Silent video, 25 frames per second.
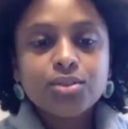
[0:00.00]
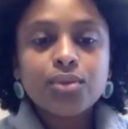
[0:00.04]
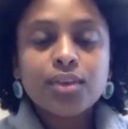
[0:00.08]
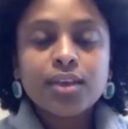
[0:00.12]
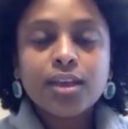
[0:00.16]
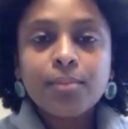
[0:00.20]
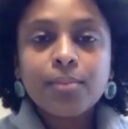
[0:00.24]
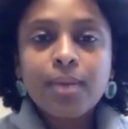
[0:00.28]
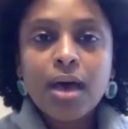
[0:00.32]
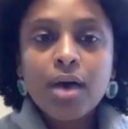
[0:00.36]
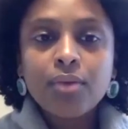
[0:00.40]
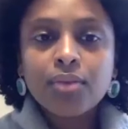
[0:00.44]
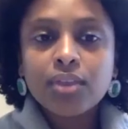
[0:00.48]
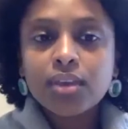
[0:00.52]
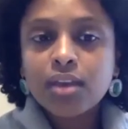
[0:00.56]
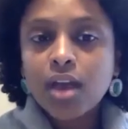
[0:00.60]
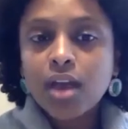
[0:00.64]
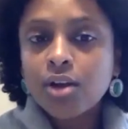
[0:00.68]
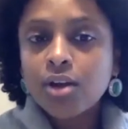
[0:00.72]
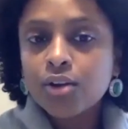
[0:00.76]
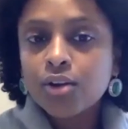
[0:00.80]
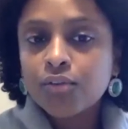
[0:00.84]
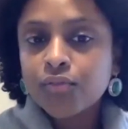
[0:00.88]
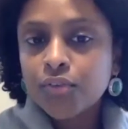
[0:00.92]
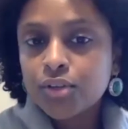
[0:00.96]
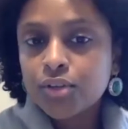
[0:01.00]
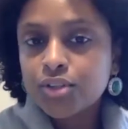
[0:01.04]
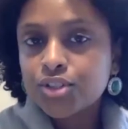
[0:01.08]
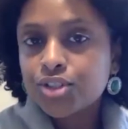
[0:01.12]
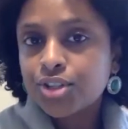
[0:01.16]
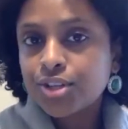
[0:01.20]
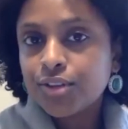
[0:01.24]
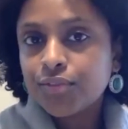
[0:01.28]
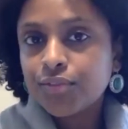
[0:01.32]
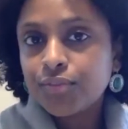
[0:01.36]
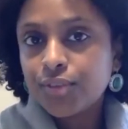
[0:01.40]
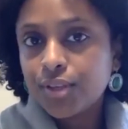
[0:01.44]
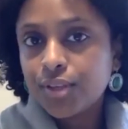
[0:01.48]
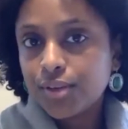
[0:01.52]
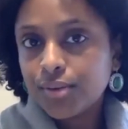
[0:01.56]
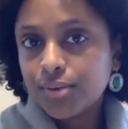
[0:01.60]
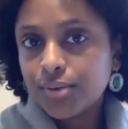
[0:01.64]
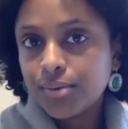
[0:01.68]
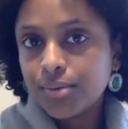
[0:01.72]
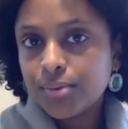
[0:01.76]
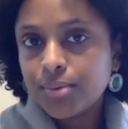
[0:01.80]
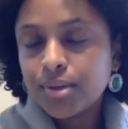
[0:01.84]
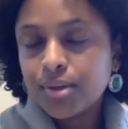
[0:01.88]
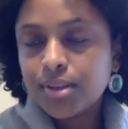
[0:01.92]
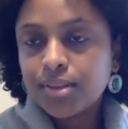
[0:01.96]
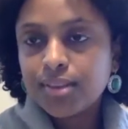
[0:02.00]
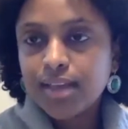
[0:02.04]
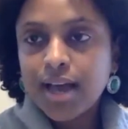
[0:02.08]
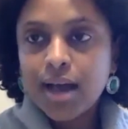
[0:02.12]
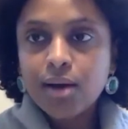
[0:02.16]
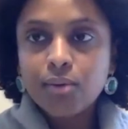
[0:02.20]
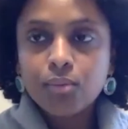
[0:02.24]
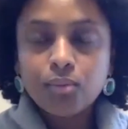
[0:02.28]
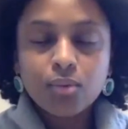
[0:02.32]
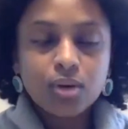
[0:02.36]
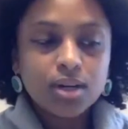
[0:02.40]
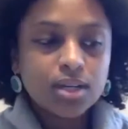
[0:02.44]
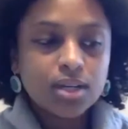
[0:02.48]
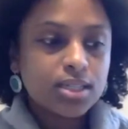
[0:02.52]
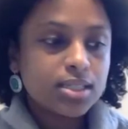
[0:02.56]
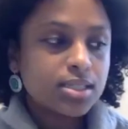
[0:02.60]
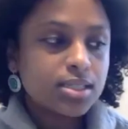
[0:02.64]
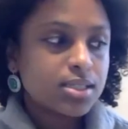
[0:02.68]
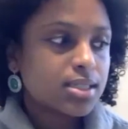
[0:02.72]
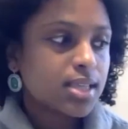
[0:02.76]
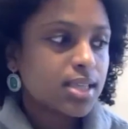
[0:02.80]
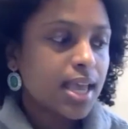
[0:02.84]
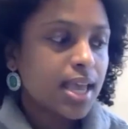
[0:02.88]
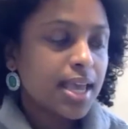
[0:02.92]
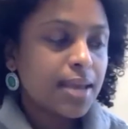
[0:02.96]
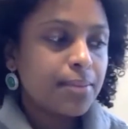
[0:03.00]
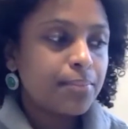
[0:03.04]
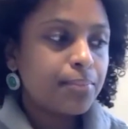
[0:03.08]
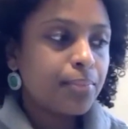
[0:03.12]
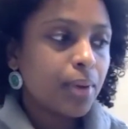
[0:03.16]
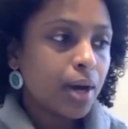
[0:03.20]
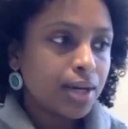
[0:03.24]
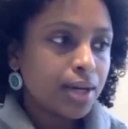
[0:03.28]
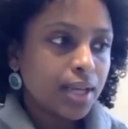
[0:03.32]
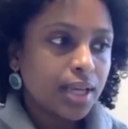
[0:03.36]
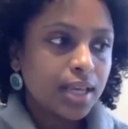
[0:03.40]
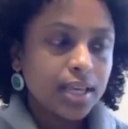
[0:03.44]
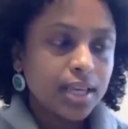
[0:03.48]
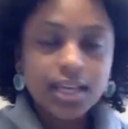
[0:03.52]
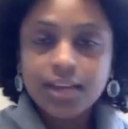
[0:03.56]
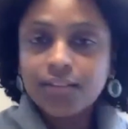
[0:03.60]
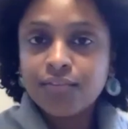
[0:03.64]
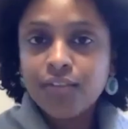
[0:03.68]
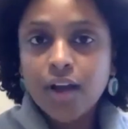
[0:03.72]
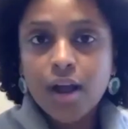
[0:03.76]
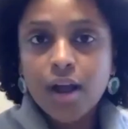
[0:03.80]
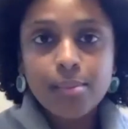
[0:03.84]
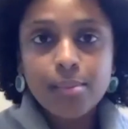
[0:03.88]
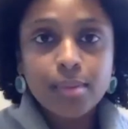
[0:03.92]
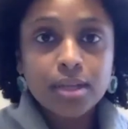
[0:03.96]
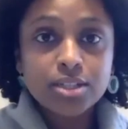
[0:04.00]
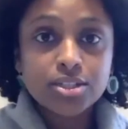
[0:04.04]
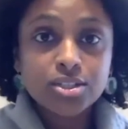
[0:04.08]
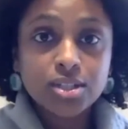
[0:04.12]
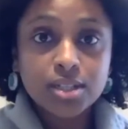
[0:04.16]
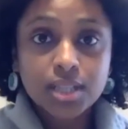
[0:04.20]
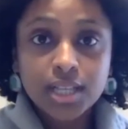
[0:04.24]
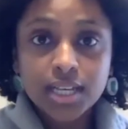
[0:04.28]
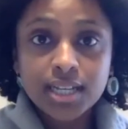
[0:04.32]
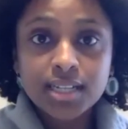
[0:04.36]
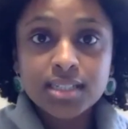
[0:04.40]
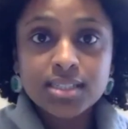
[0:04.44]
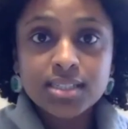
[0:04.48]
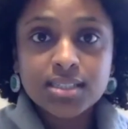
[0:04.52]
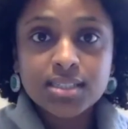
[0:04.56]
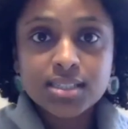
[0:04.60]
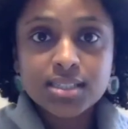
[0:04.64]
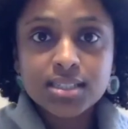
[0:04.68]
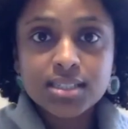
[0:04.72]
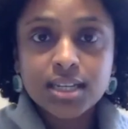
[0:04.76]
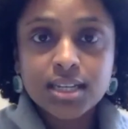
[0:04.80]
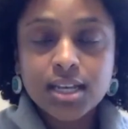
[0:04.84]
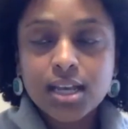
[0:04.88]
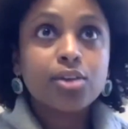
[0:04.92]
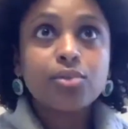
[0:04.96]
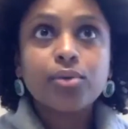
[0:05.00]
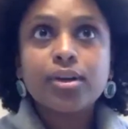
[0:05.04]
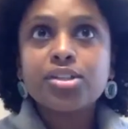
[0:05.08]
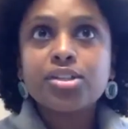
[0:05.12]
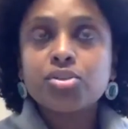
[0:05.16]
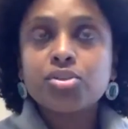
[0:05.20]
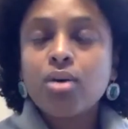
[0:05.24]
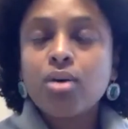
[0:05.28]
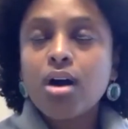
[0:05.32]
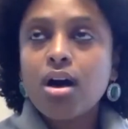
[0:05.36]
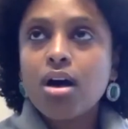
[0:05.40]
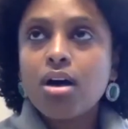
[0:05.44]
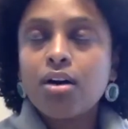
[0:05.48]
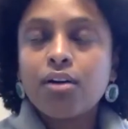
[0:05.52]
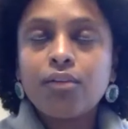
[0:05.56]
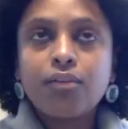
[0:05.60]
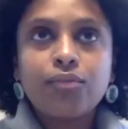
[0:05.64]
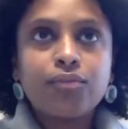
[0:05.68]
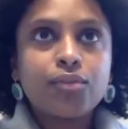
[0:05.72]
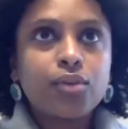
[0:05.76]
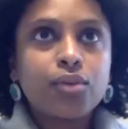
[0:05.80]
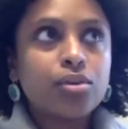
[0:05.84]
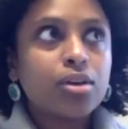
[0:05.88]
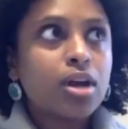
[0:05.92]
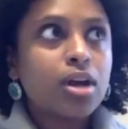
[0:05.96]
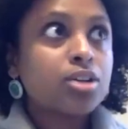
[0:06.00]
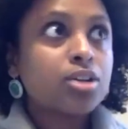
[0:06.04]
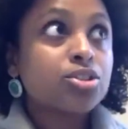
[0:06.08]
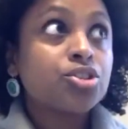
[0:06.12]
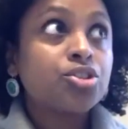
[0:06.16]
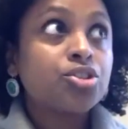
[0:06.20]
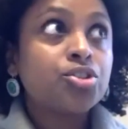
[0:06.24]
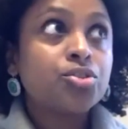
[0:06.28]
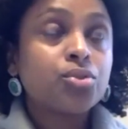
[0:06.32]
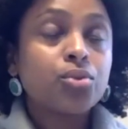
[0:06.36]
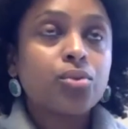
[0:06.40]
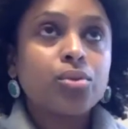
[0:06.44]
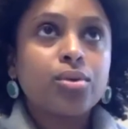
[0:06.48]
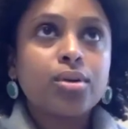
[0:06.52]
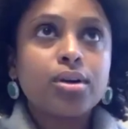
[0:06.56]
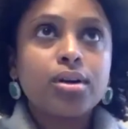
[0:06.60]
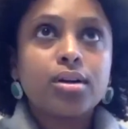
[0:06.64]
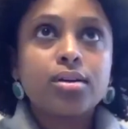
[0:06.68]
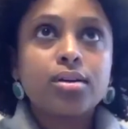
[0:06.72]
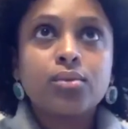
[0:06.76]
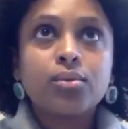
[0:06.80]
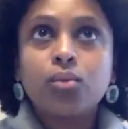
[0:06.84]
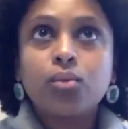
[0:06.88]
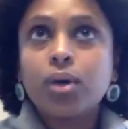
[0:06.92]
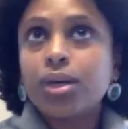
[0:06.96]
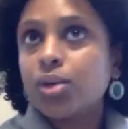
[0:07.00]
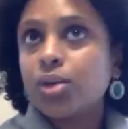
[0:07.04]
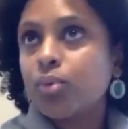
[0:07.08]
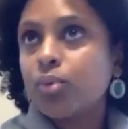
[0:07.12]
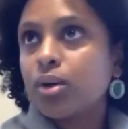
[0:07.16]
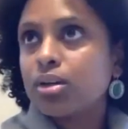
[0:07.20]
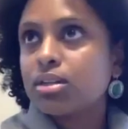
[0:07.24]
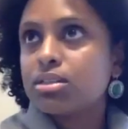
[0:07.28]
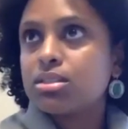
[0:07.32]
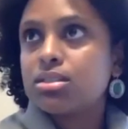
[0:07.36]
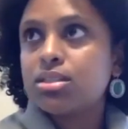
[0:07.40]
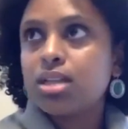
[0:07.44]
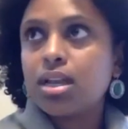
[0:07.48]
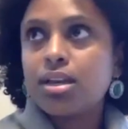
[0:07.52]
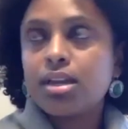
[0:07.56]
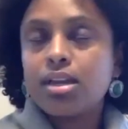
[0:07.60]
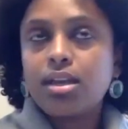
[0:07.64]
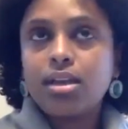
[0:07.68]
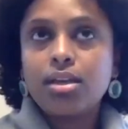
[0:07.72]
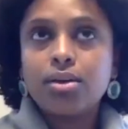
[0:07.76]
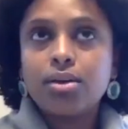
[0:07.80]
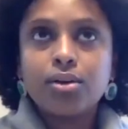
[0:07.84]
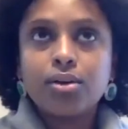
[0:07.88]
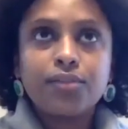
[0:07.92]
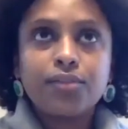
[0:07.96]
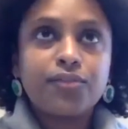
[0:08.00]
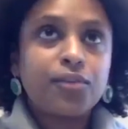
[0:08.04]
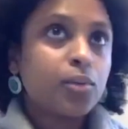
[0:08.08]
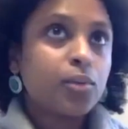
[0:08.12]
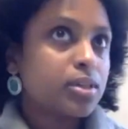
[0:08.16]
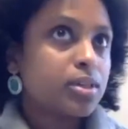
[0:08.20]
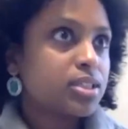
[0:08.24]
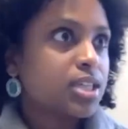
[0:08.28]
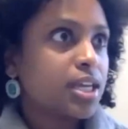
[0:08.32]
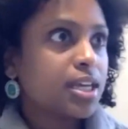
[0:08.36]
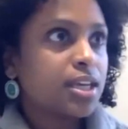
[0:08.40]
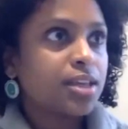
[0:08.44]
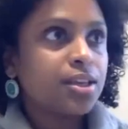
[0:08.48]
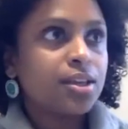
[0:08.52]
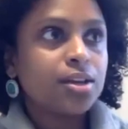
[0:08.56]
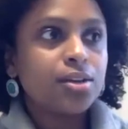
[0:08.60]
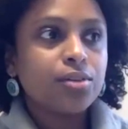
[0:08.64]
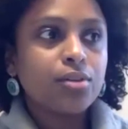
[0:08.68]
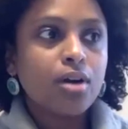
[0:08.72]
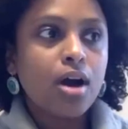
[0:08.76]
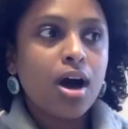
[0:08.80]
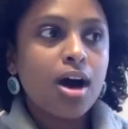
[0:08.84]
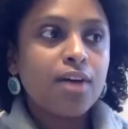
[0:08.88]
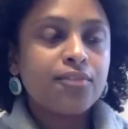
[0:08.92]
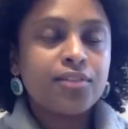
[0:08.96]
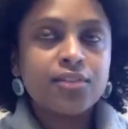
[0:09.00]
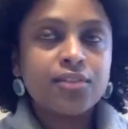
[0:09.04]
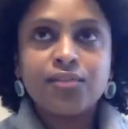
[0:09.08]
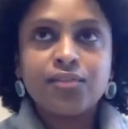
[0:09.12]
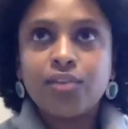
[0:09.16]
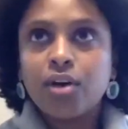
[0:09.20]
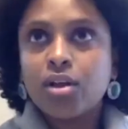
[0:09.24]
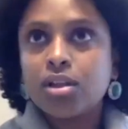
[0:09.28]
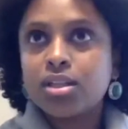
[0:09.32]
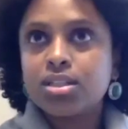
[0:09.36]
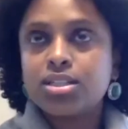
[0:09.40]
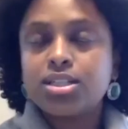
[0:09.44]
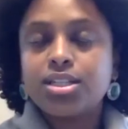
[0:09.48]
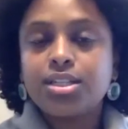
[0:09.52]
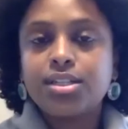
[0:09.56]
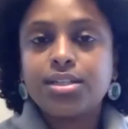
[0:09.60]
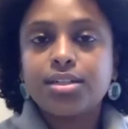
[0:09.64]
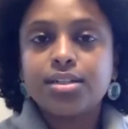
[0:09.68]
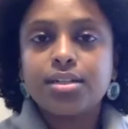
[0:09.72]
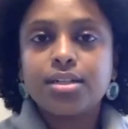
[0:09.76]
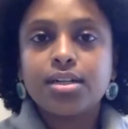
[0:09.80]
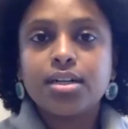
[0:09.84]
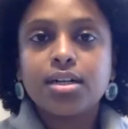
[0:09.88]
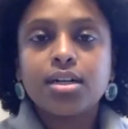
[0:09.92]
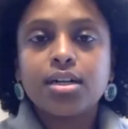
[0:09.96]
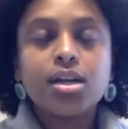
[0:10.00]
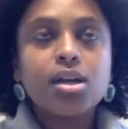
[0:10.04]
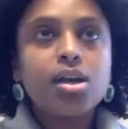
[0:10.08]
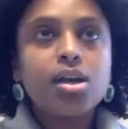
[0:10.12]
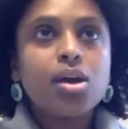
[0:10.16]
think about the younger version of you that was a budding environmentalist. Grade 12, you're not sure what you want to study or if you want to take a year off and volunteer.